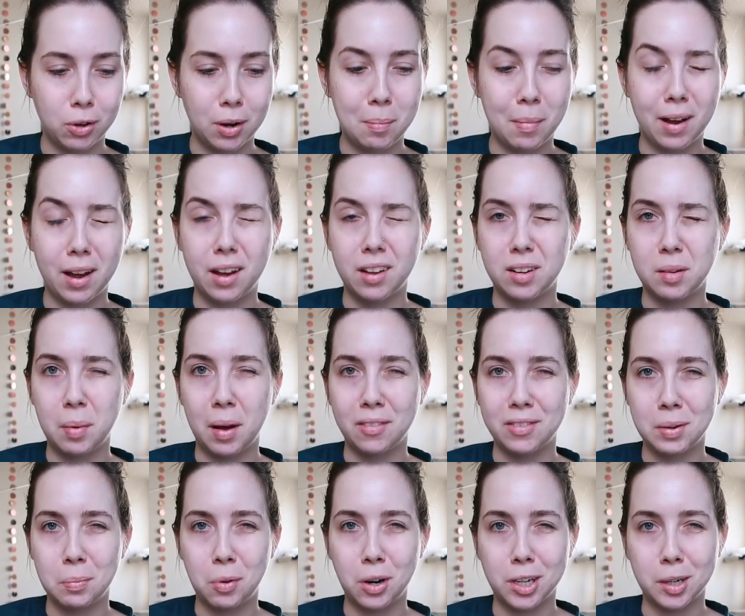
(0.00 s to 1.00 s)
I might end up
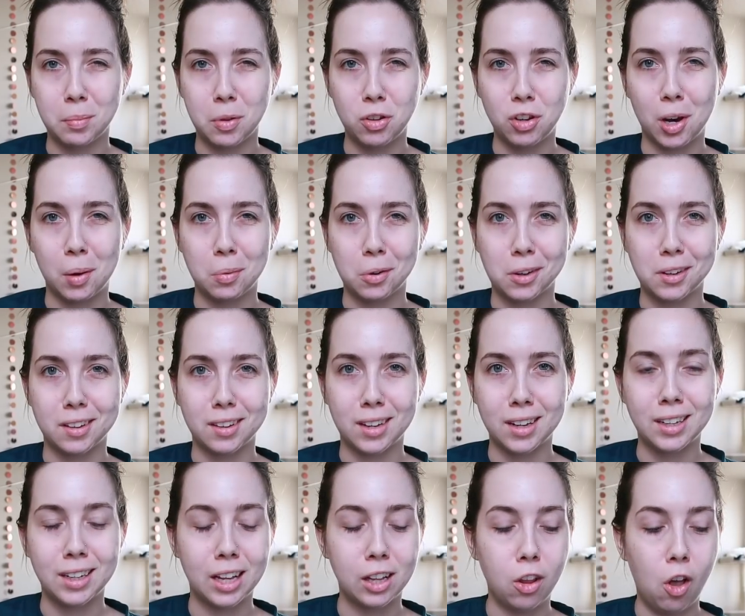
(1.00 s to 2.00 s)
having to break up the chapter because it's
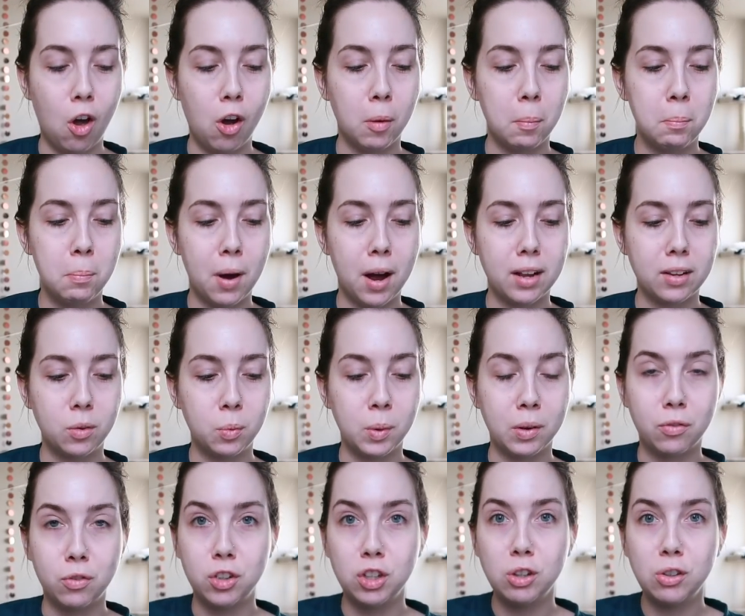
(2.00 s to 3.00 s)
gonna get long, but we
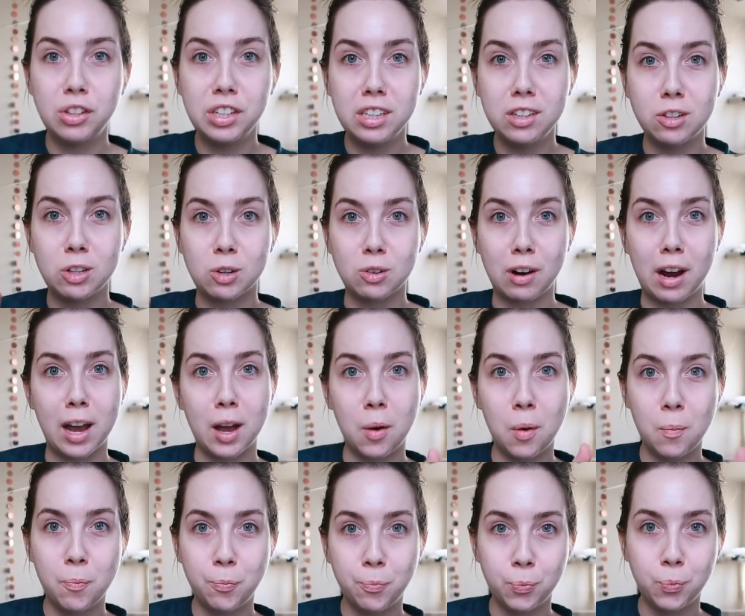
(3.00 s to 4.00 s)
have two scenes to write,
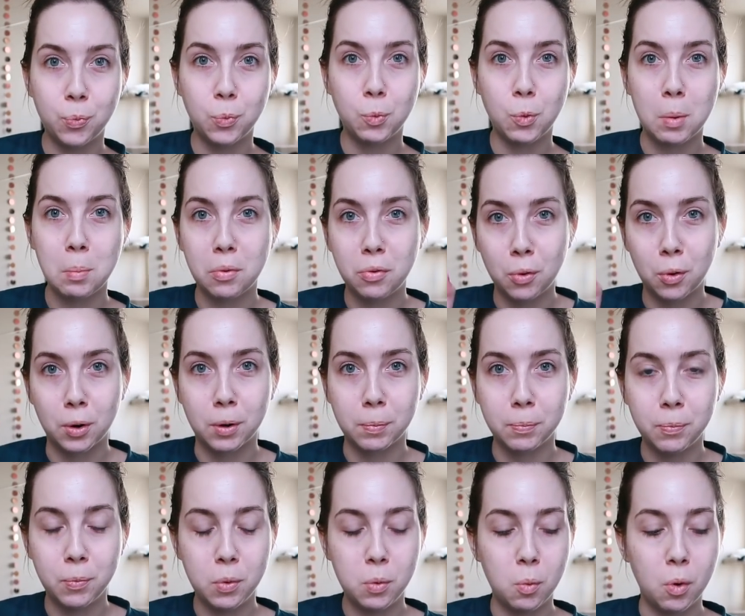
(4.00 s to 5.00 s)
one before,
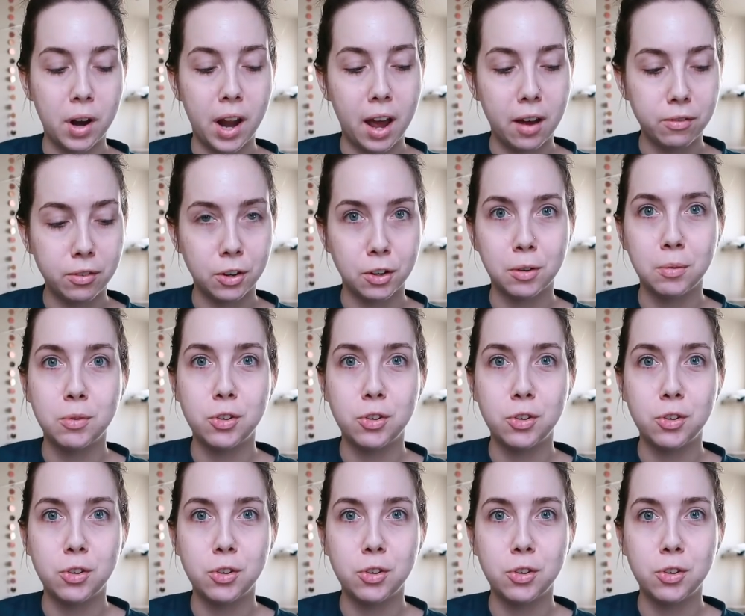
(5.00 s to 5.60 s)
one after